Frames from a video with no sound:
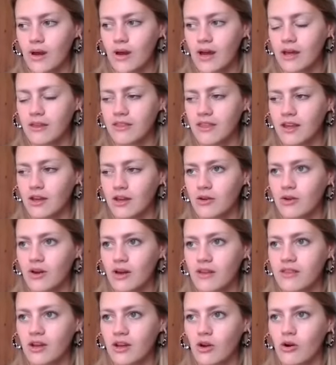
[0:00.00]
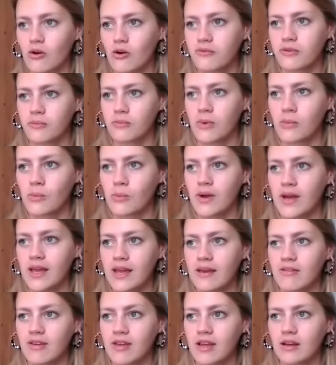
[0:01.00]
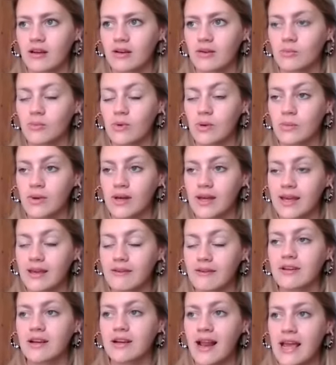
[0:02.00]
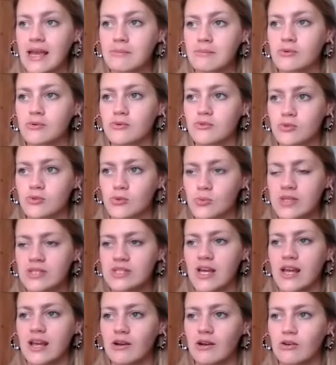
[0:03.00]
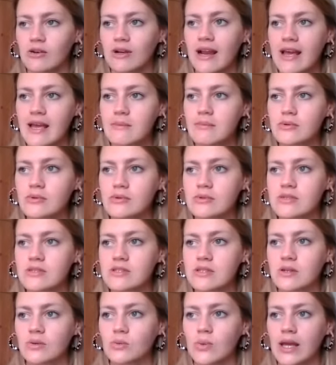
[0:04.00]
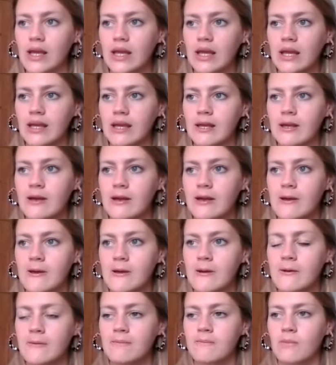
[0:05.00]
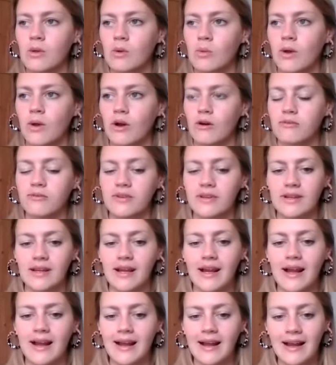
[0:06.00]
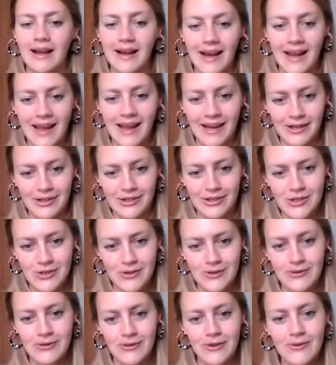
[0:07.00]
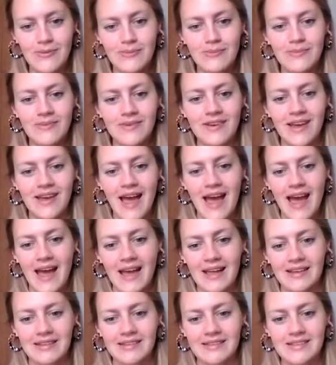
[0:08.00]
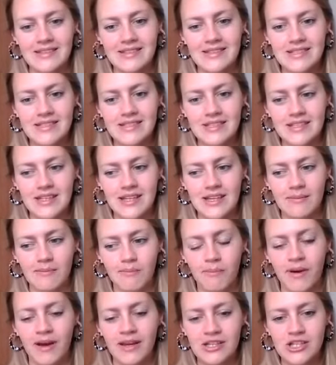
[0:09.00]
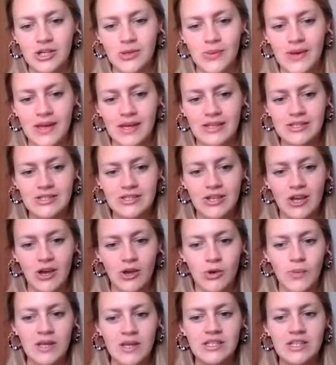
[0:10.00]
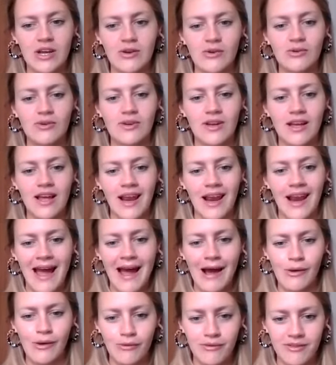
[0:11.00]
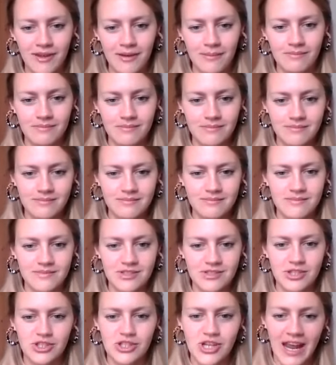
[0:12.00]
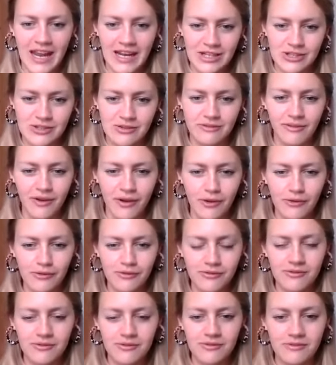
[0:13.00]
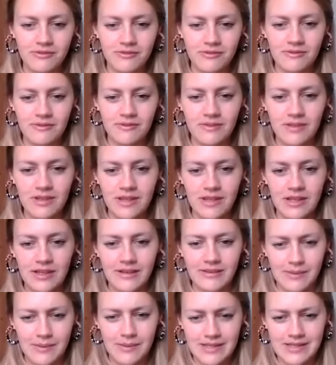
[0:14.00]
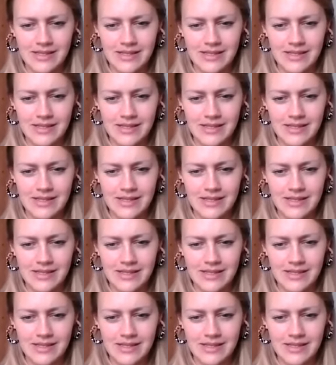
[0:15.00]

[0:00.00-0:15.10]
I think often when we're given labels, or we take on labels, that we often cling to them, and by doing so we don't allow them to change and evolve. Does that make